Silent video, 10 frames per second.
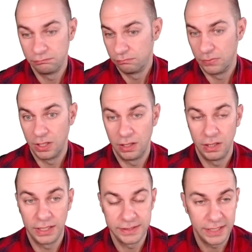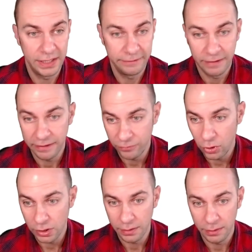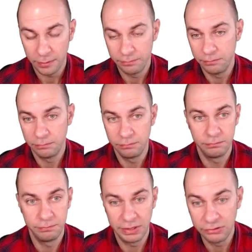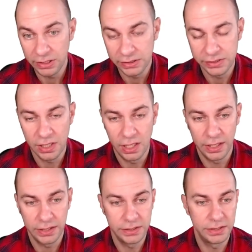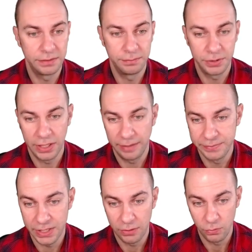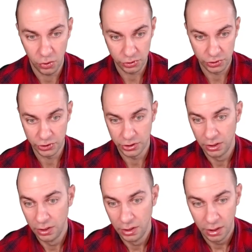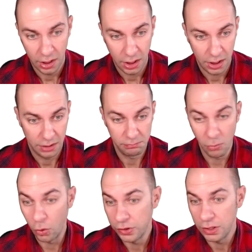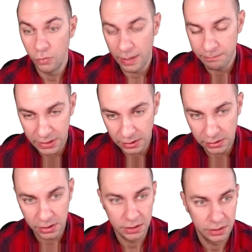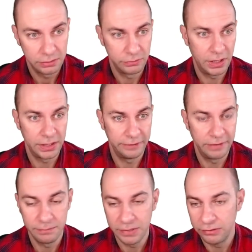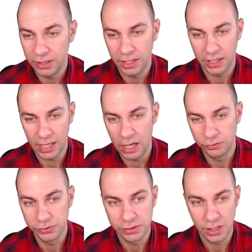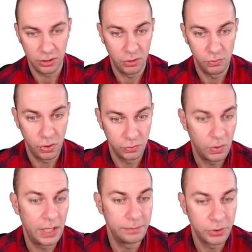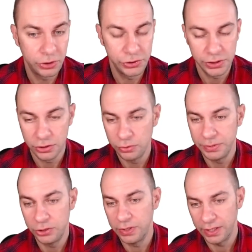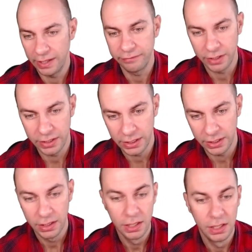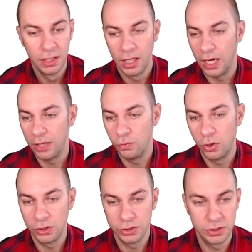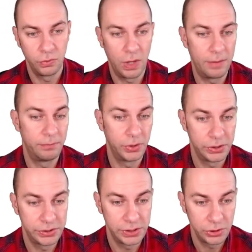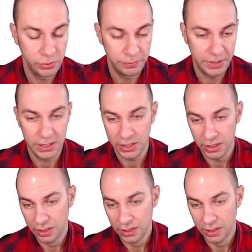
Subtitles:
Let's say if I've got a building site, perhaps I want more than one builder, right? If I'm building a house, I don't want one person to be doing everything. I want one person to be